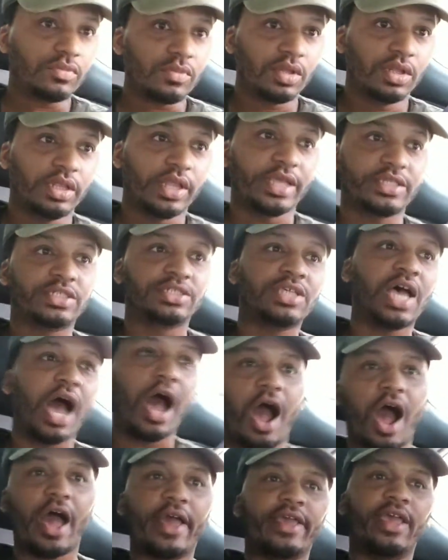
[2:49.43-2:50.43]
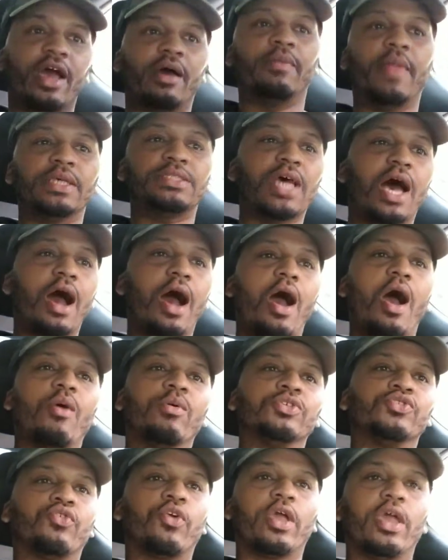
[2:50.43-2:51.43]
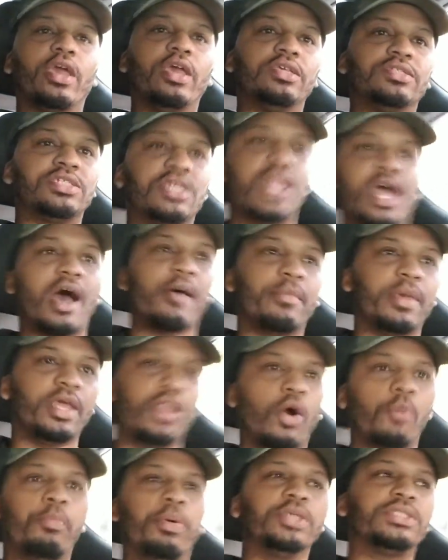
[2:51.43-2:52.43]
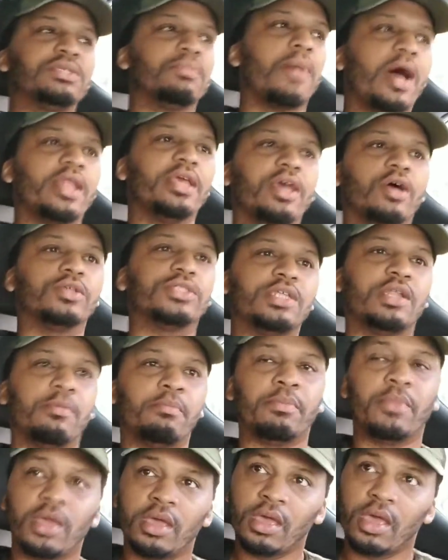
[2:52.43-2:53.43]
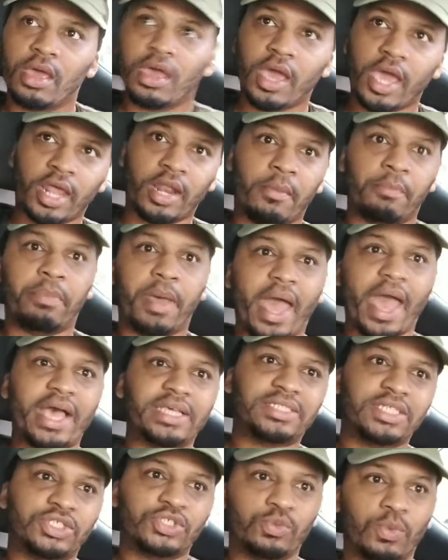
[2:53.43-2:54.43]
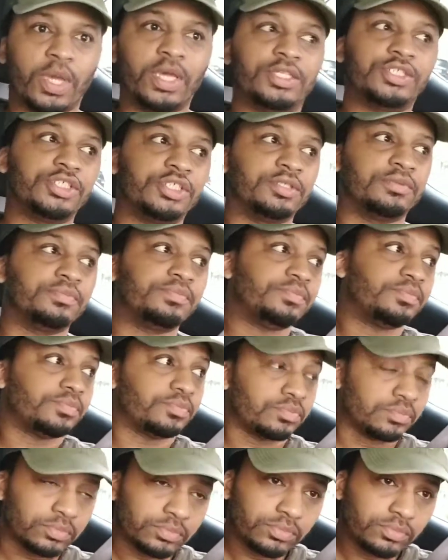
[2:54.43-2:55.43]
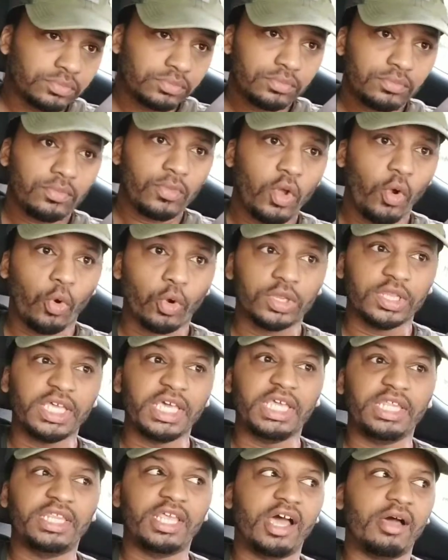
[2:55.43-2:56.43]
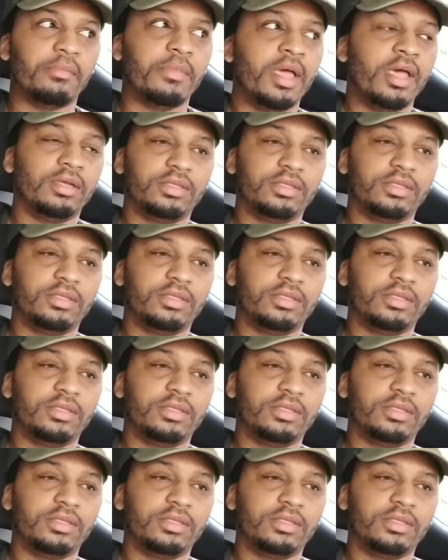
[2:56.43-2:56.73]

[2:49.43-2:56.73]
That's just how I am. That's how I was raised. You know what I mean? Don't put somebody else in a bad situation or lead them.